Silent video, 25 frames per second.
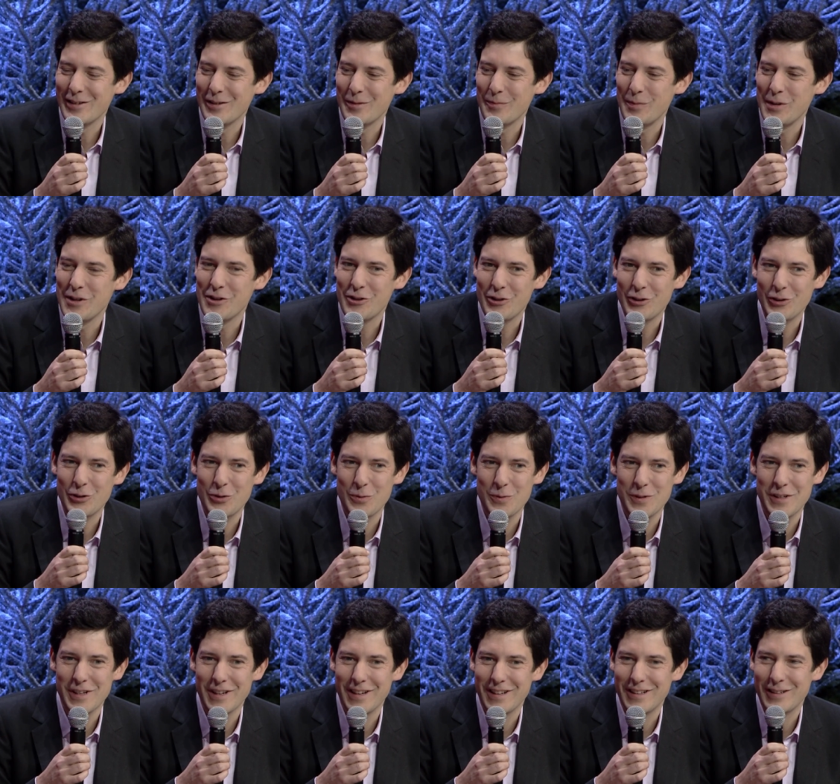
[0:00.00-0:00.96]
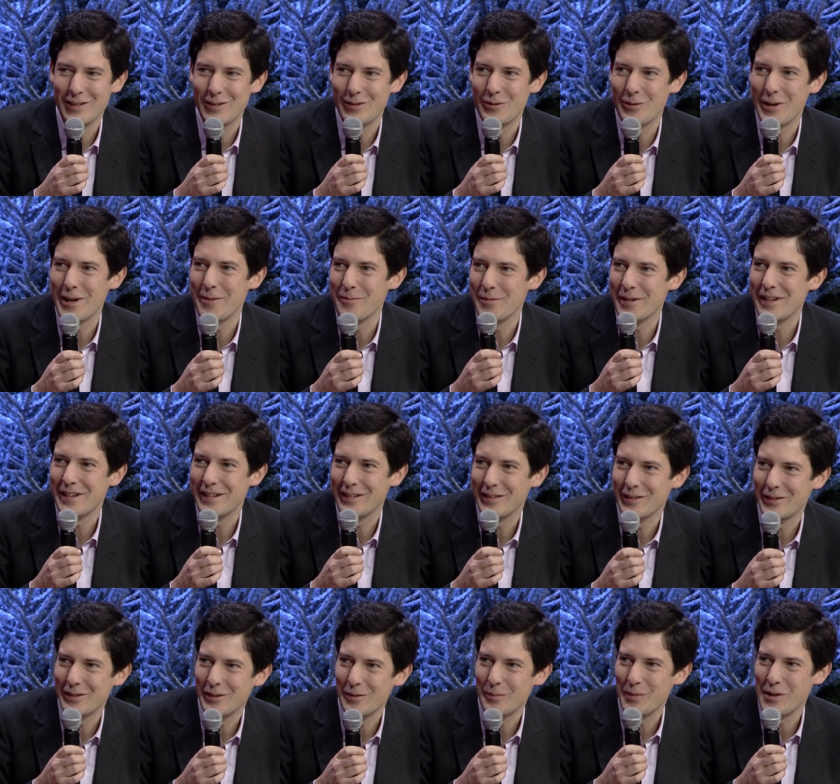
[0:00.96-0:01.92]
a pleasure to be at Le Web
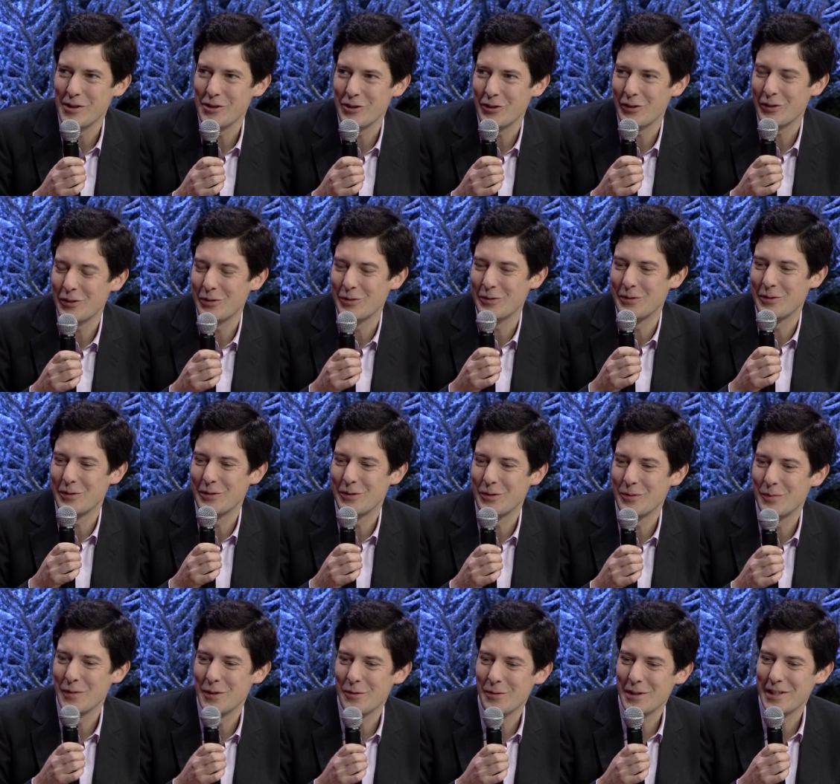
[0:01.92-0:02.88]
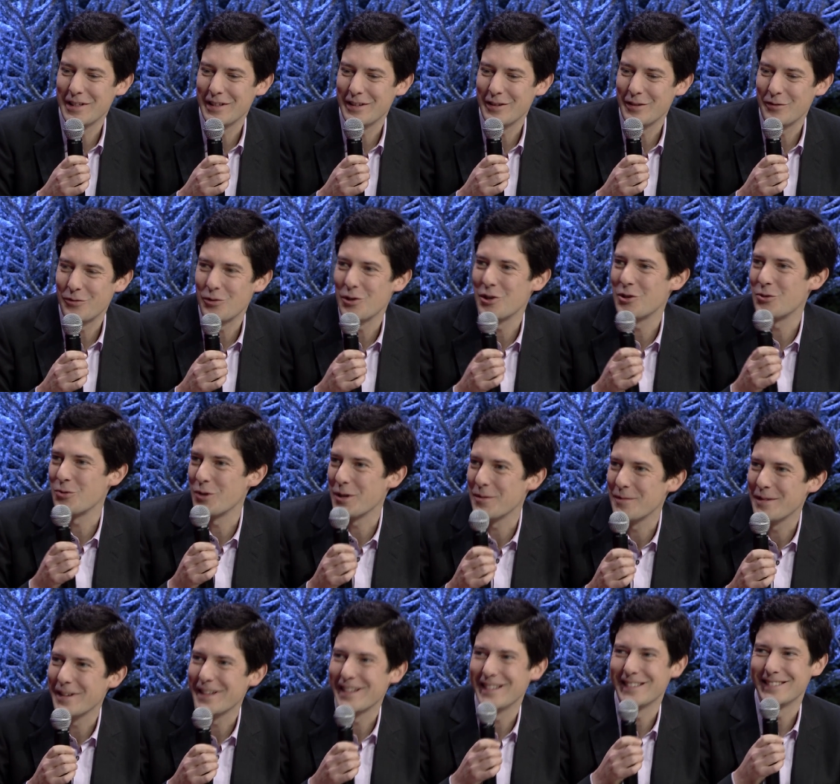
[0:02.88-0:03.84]
and a pleasure to, to be with uh, French
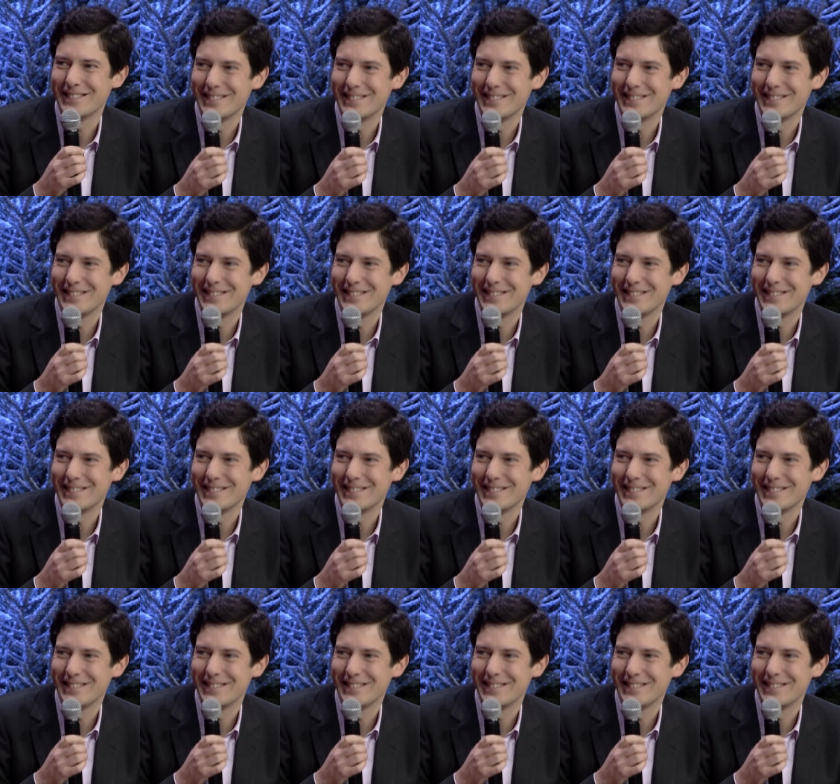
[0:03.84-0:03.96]
Web.